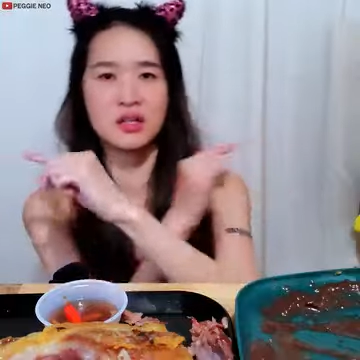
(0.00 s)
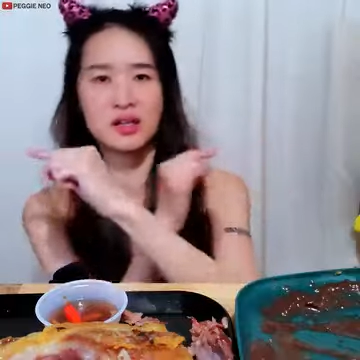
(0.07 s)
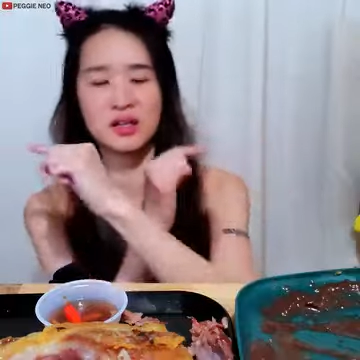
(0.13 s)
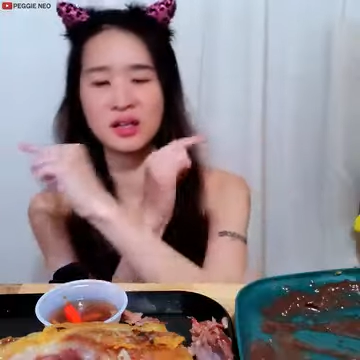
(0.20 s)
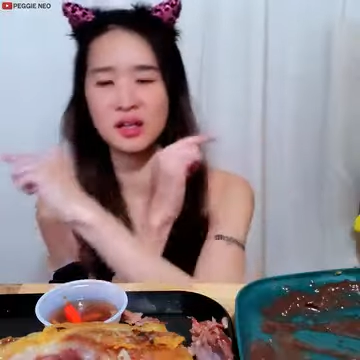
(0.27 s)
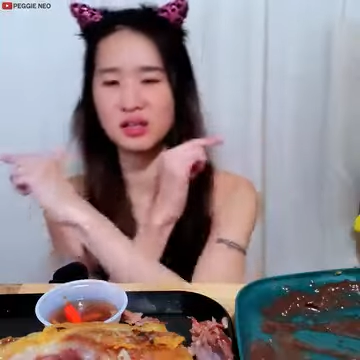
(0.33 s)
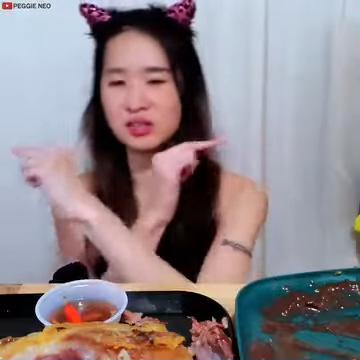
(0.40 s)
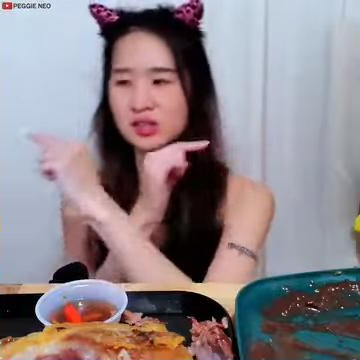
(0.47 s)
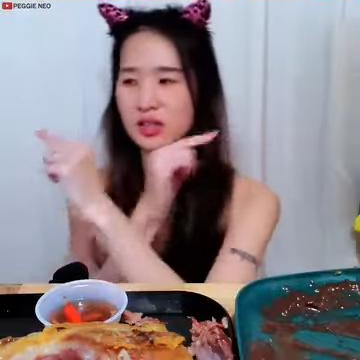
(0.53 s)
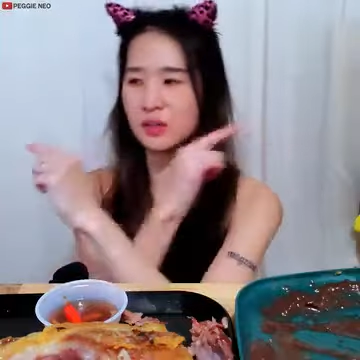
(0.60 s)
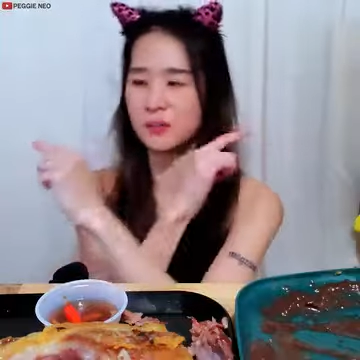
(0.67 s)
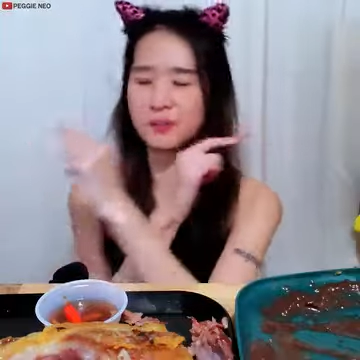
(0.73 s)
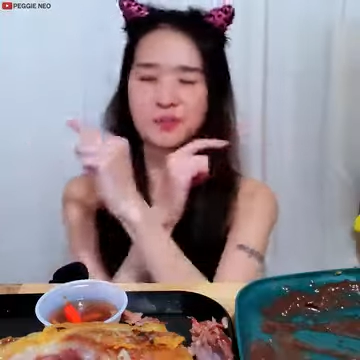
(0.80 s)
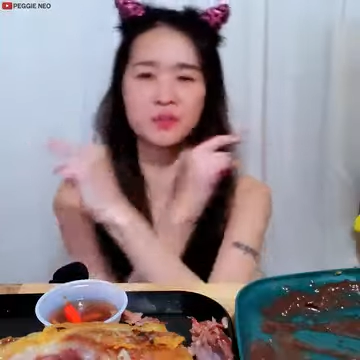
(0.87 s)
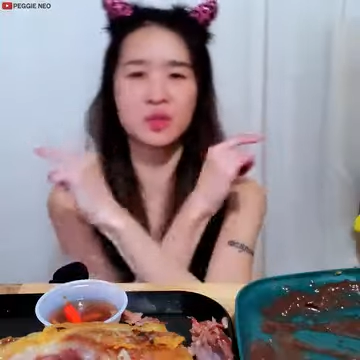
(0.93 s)
Yeah,
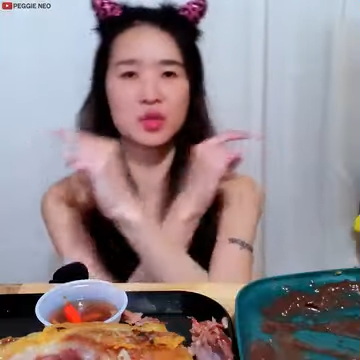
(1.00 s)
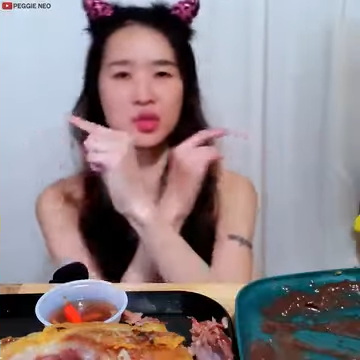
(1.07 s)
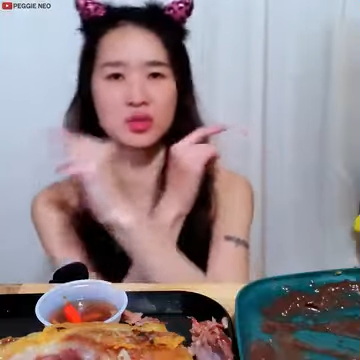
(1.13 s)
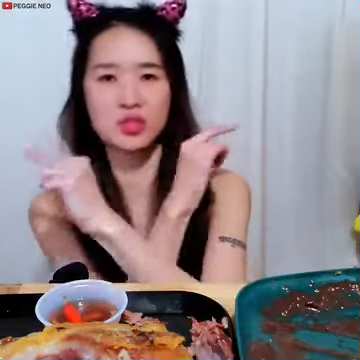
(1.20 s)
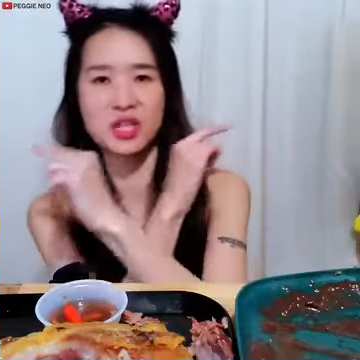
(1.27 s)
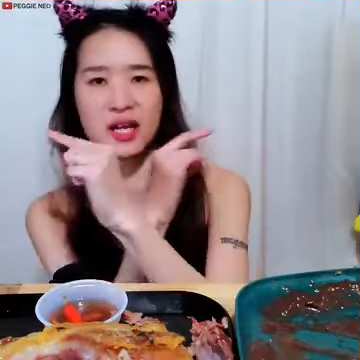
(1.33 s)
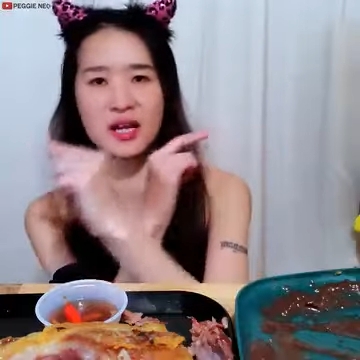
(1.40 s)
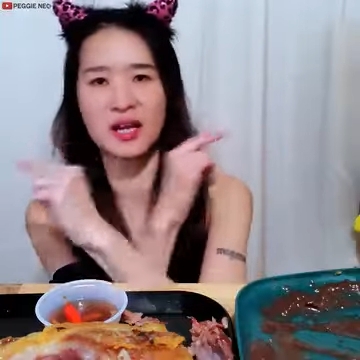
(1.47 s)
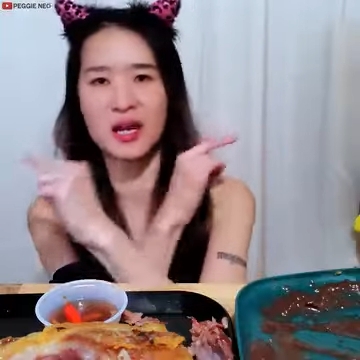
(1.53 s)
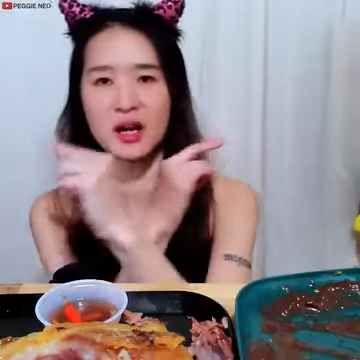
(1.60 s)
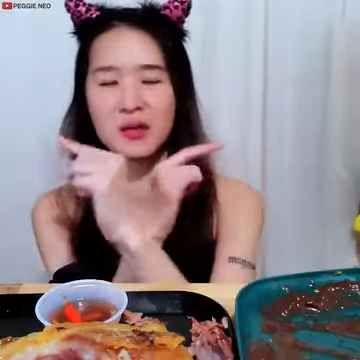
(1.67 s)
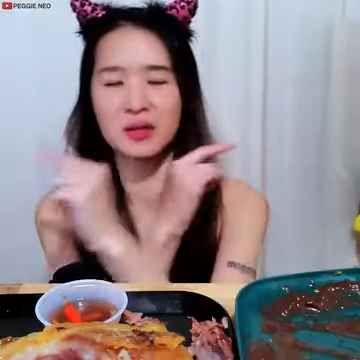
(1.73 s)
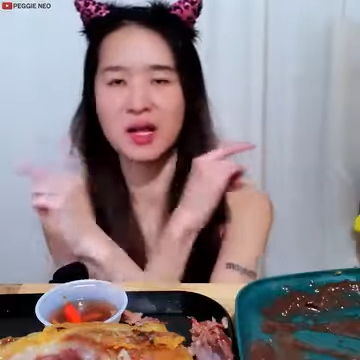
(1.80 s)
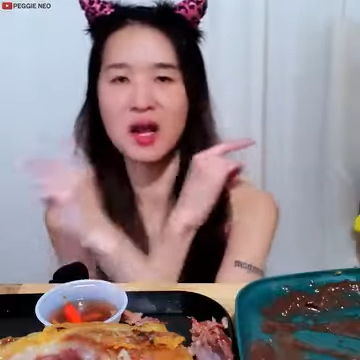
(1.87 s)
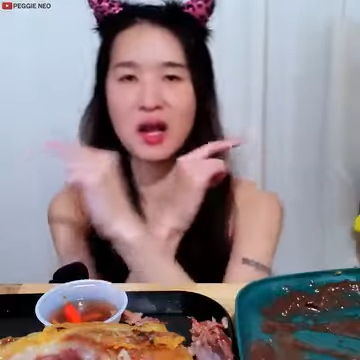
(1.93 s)
so go check it
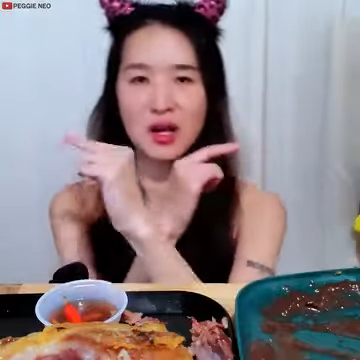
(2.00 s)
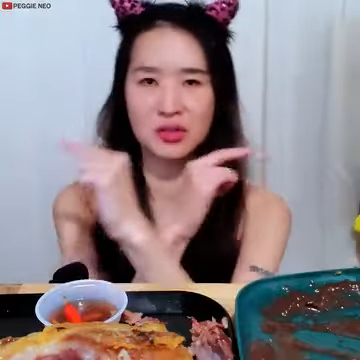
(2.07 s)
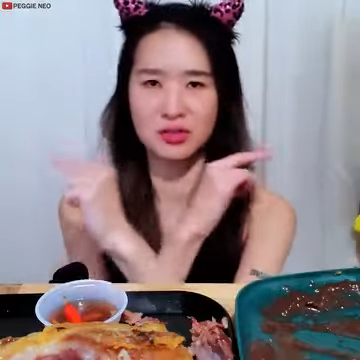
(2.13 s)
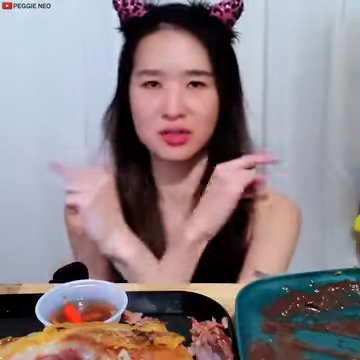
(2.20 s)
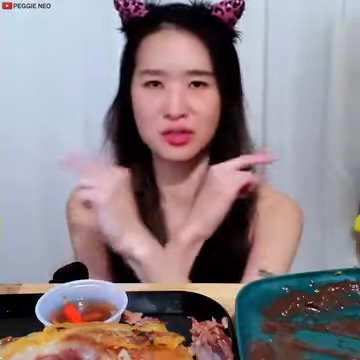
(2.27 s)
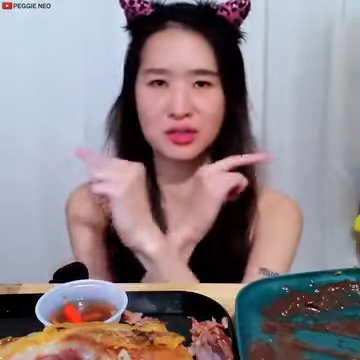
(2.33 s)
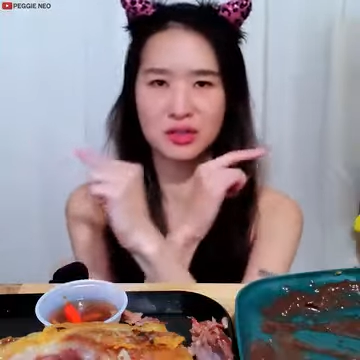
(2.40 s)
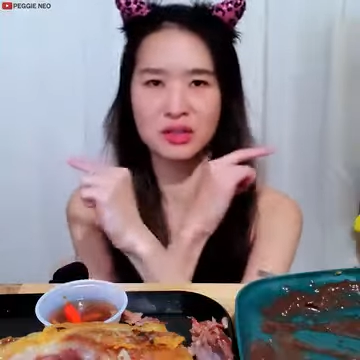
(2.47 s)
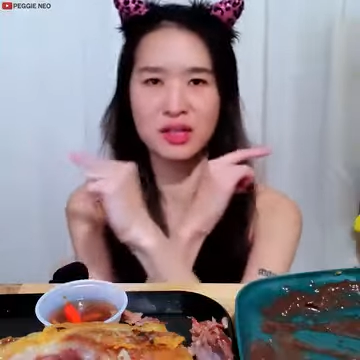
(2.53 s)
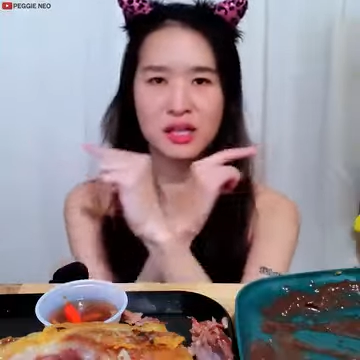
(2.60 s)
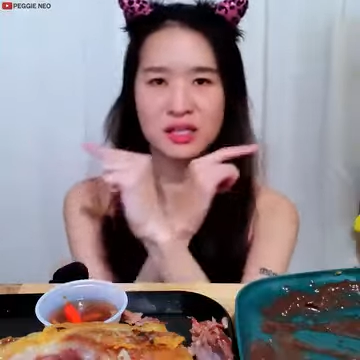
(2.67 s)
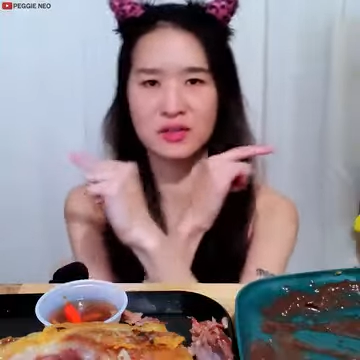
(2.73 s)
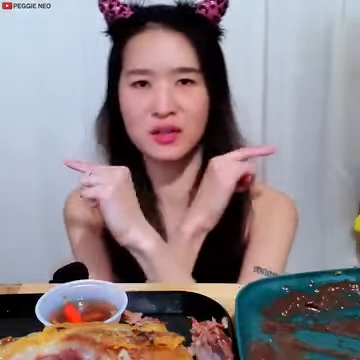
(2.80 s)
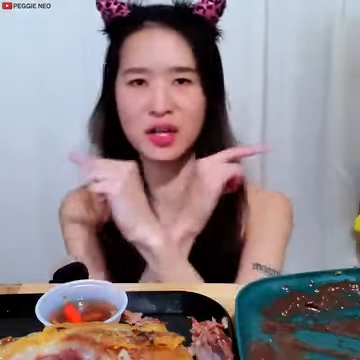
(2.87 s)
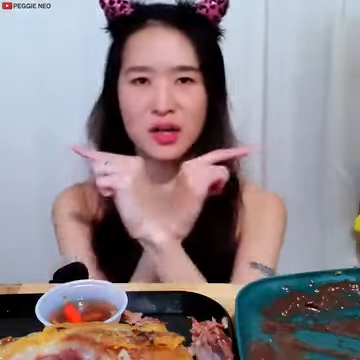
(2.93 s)
out. See you in the
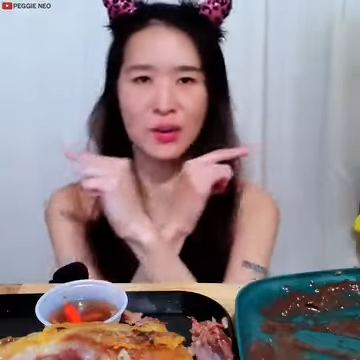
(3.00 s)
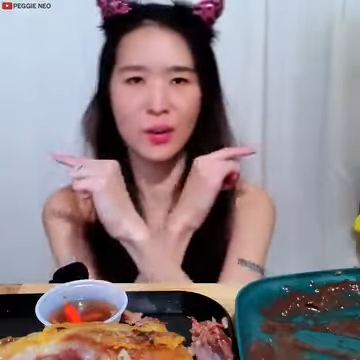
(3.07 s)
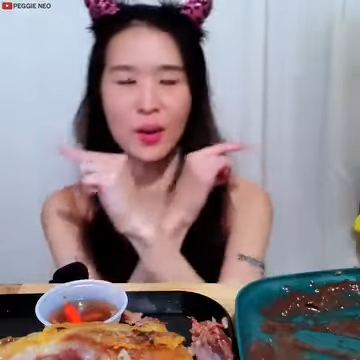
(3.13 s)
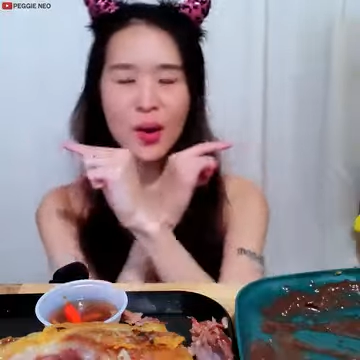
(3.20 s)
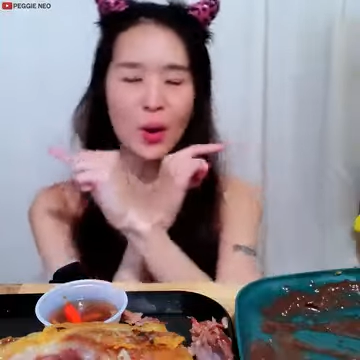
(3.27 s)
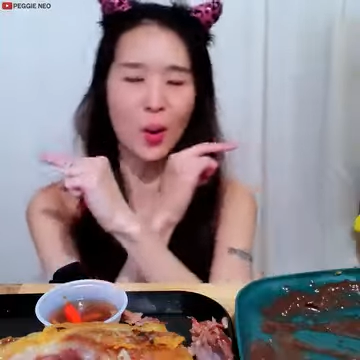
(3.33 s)
next video.